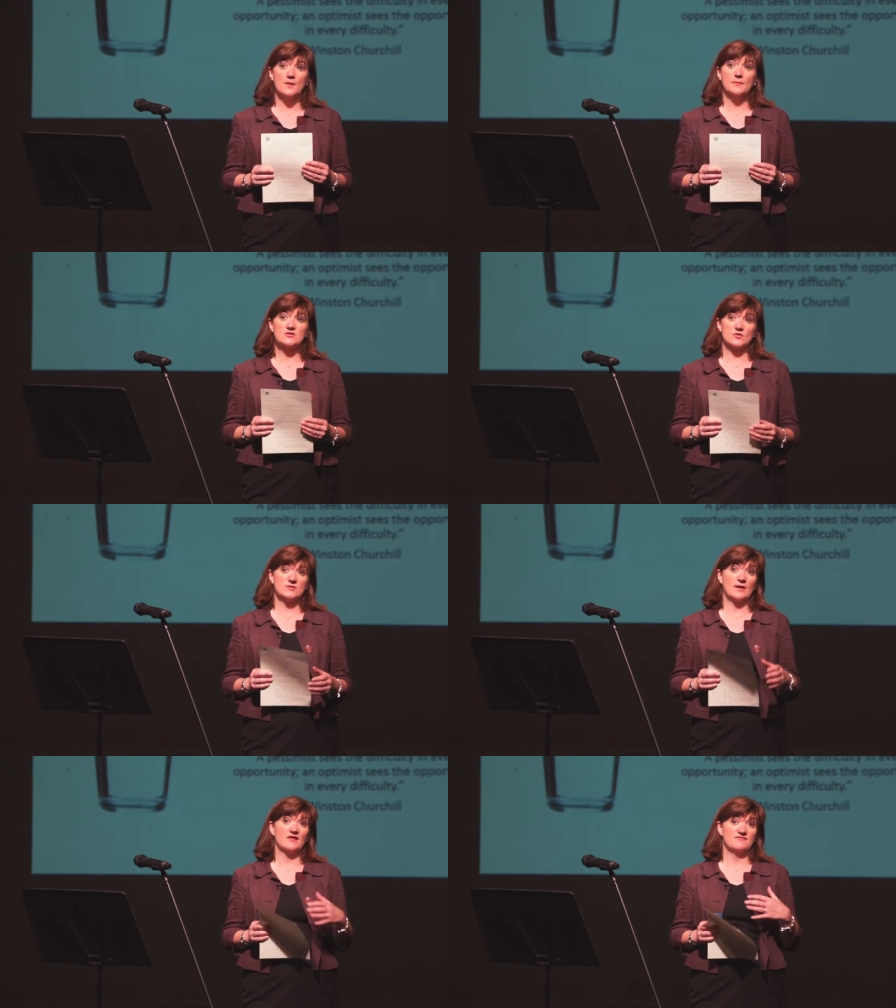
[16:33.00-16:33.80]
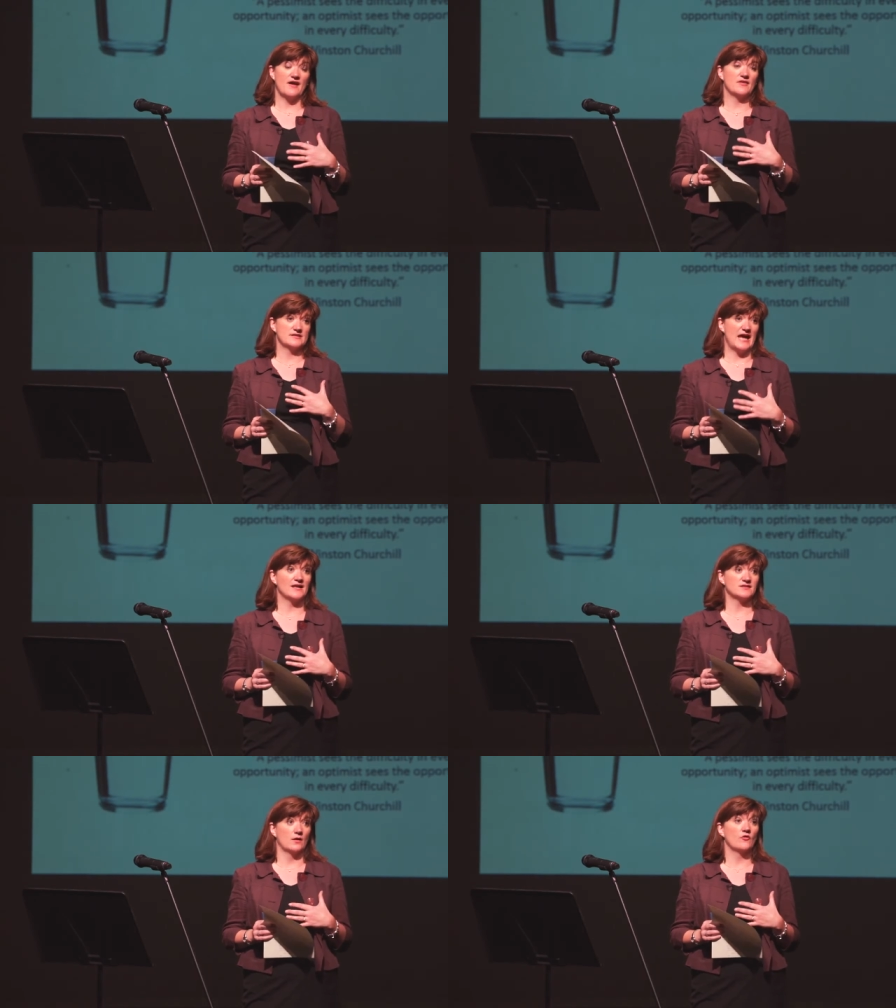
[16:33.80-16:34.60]
But it's also about the fact that as
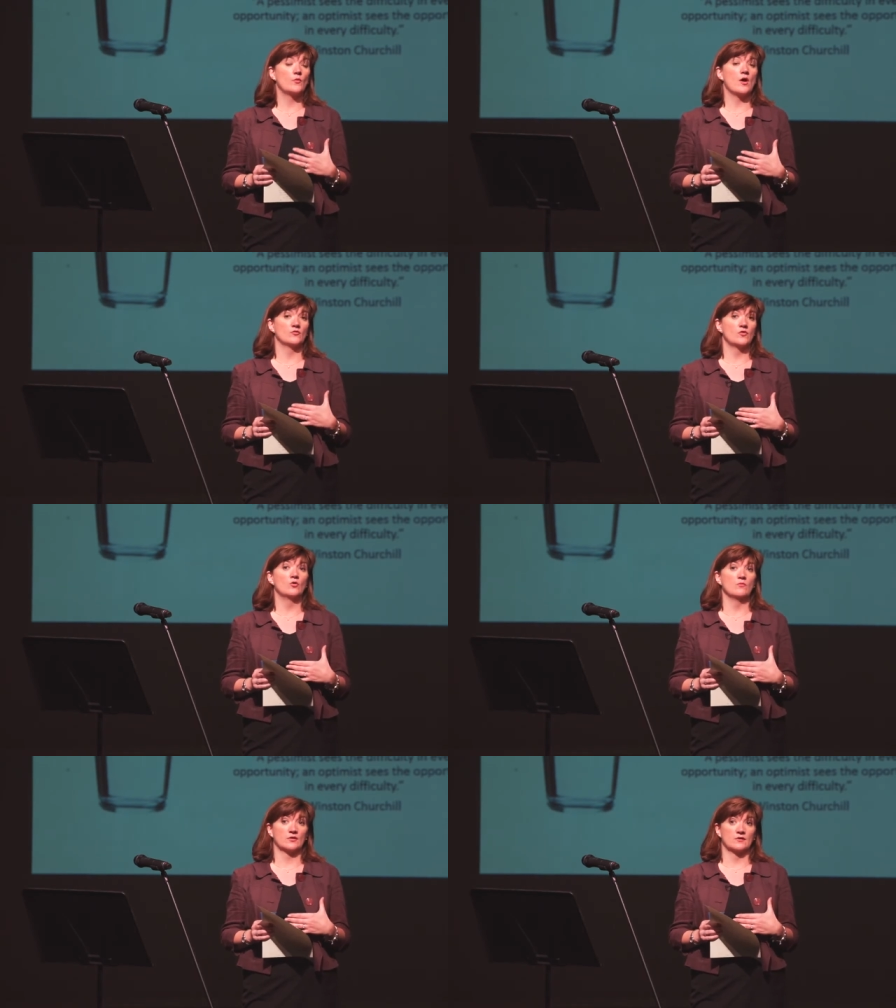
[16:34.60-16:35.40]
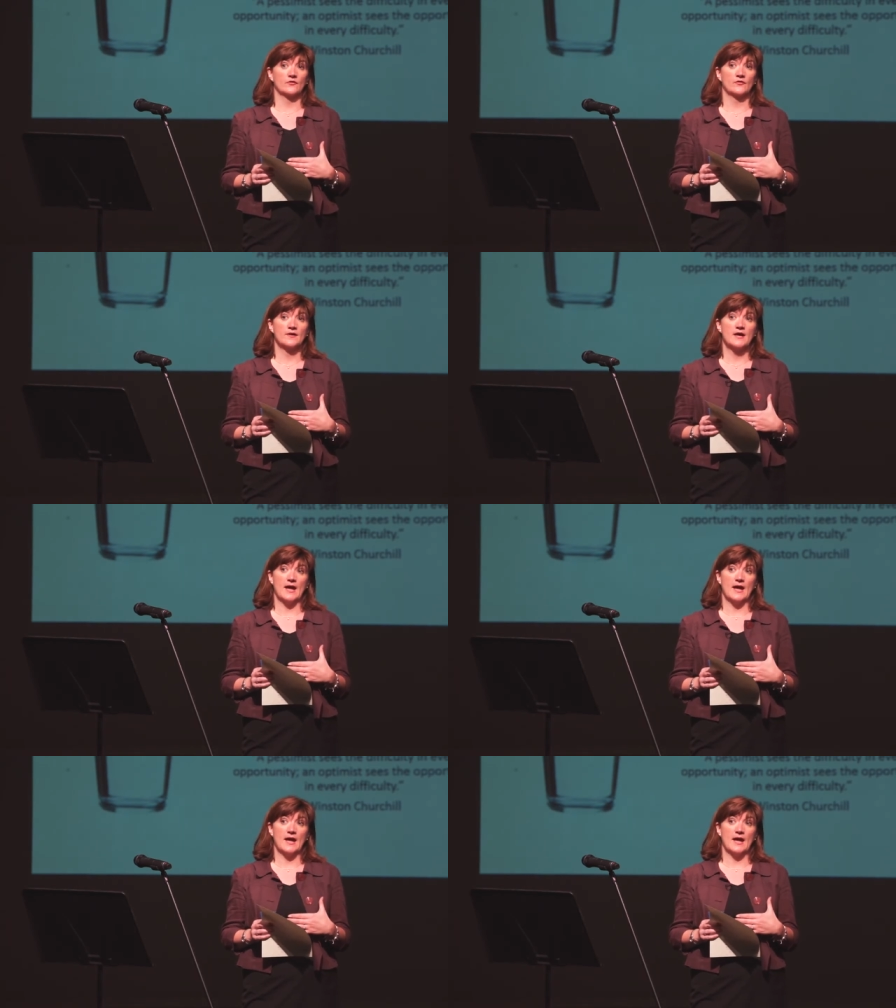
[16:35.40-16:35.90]
adults, we are role models,